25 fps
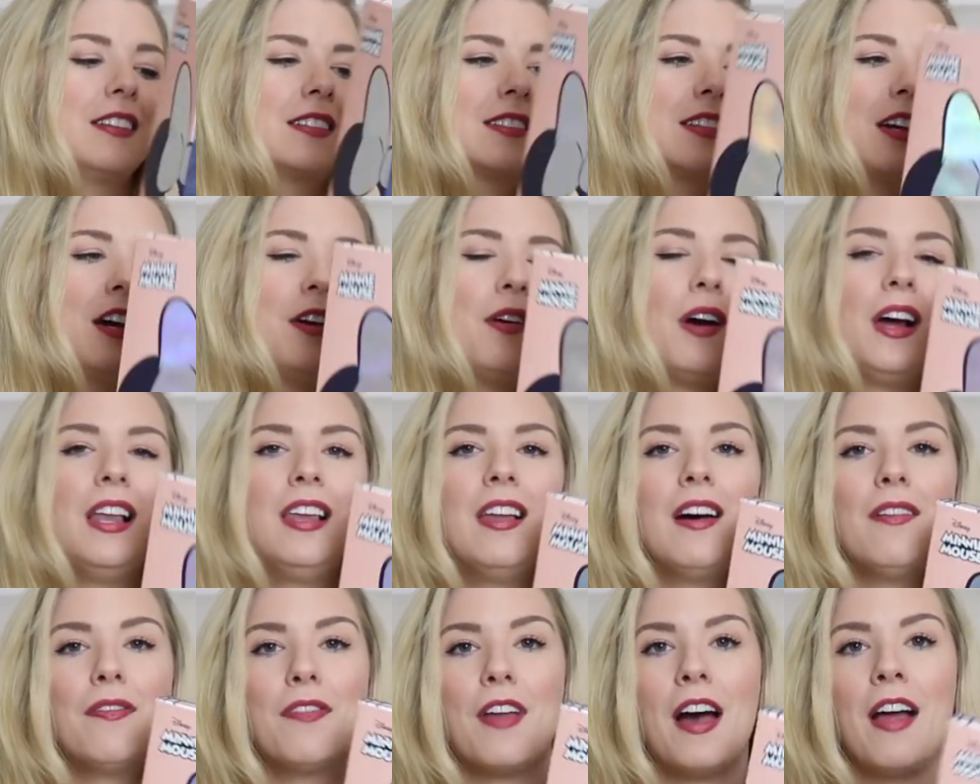So I
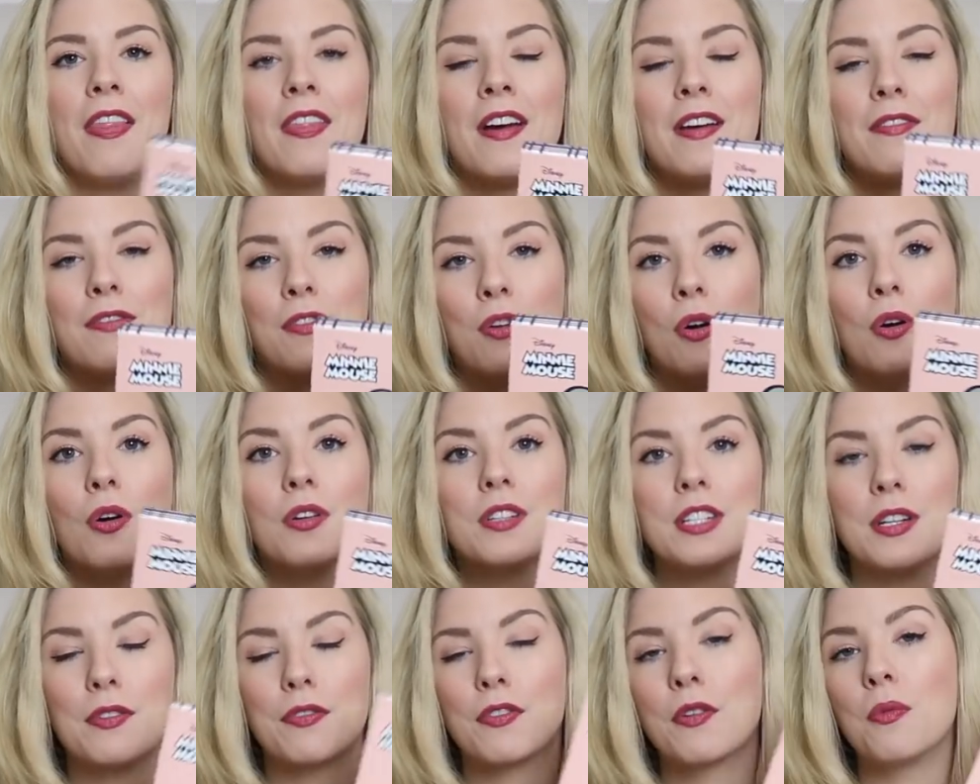love that, and they've got
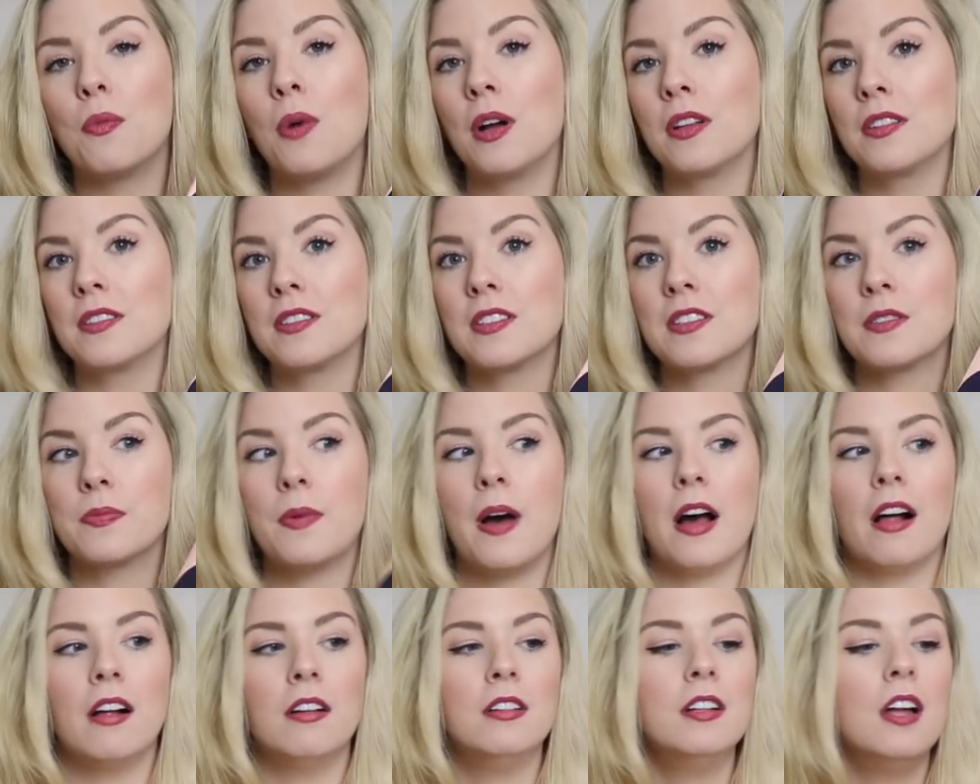different ones as
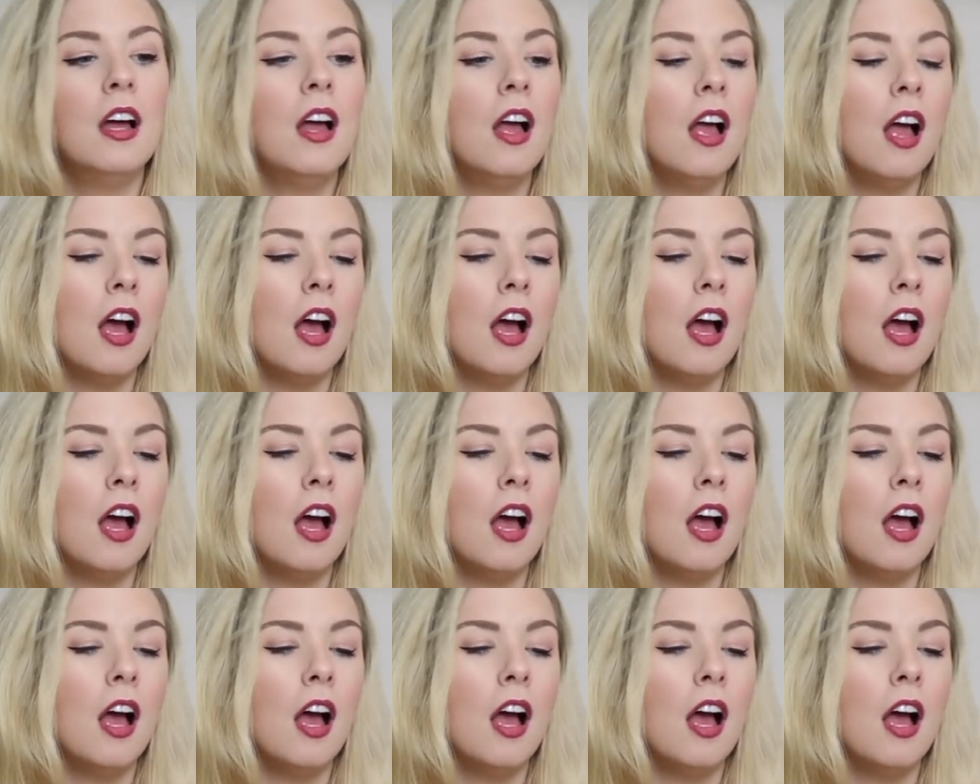well.